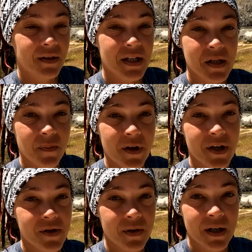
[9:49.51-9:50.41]
This
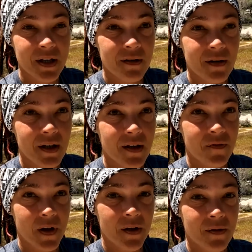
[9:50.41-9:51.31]
place right here that I
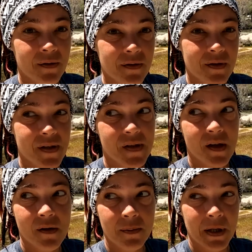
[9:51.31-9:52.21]
found to
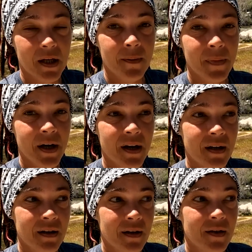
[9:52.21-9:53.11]
set up camp
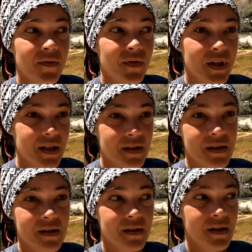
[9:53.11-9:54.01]
at,
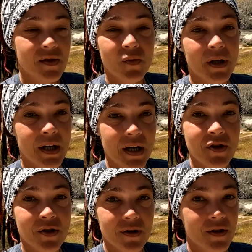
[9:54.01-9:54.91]
this is what
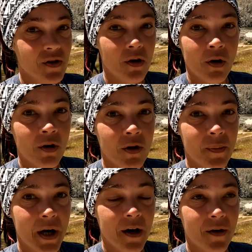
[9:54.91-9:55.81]
nature is all
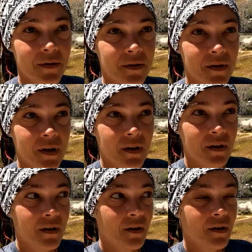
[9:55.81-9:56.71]
about.
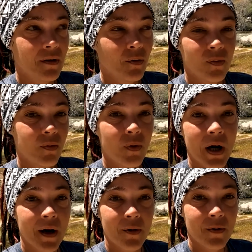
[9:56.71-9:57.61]

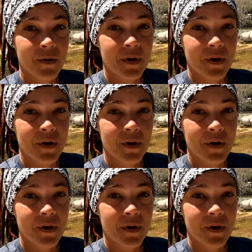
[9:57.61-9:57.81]
Wow.